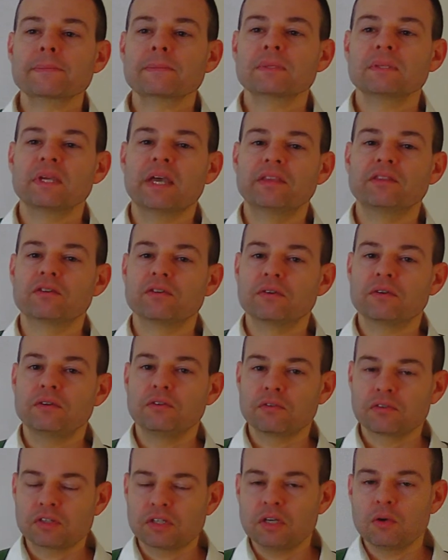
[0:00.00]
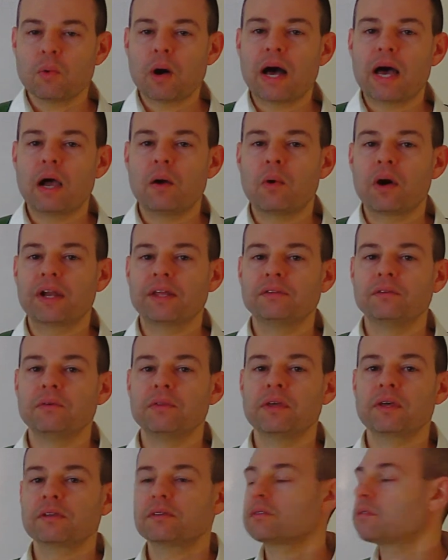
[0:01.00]
And then you'll see why I want to do
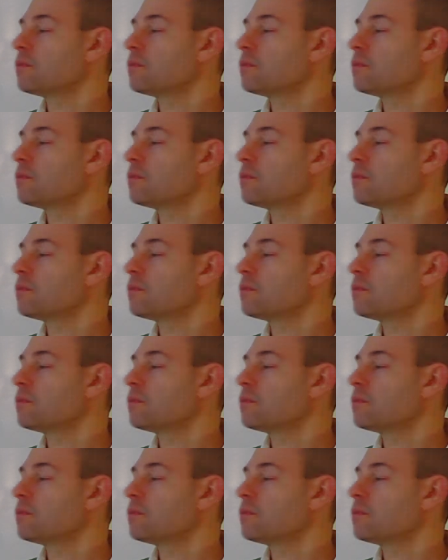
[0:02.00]
this.